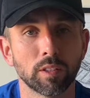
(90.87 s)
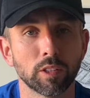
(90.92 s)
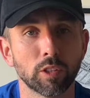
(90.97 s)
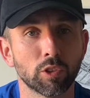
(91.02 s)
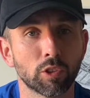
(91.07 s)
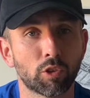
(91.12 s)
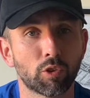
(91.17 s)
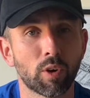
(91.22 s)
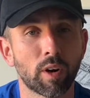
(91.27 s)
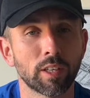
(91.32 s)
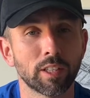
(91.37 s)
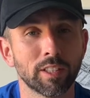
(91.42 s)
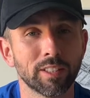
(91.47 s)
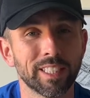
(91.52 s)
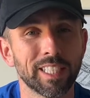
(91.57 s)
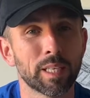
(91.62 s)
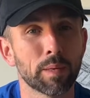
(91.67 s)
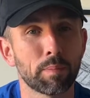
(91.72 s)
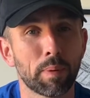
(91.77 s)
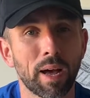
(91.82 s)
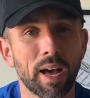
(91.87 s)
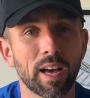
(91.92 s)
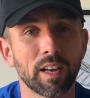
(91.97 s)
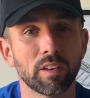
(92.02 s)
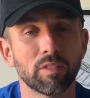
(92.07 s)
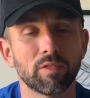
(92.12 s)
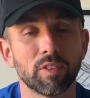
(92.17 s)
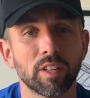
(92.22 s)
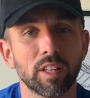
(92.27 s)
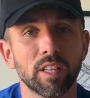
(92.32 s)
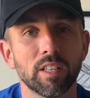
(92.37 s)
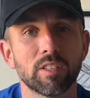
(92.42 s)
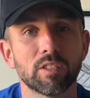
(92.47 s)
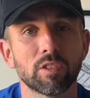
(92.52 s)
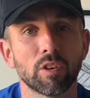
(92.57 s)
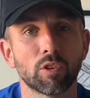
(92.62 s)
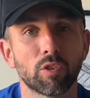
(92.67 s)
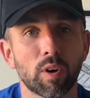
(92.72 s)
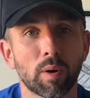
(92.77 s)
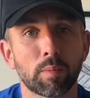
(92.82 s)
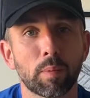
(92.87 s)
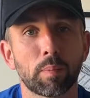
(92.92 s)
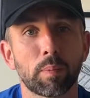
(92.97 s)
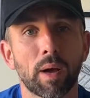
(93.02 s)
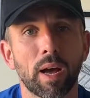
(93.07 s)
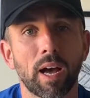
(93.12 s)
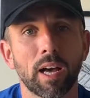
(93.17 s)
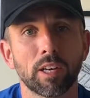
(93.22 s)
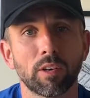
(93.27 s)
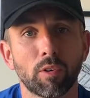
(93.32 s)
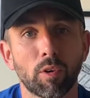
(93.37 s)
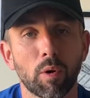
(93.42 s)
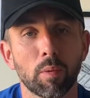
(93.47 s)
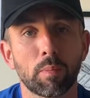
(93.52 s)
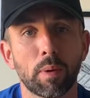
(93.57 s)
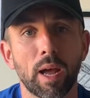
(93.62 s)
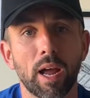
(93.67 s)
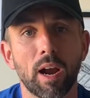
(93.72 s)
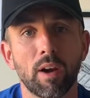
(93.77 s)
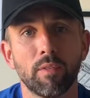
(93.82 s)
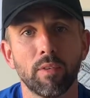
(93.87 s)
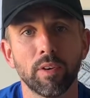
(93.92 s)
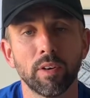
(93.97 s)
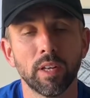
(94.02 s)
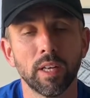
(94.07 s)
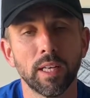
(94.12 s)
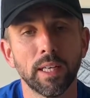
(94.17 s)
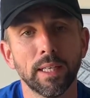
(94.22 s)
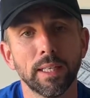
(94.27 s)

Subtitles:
You'll need a partner for this, so grab a partner or a parent.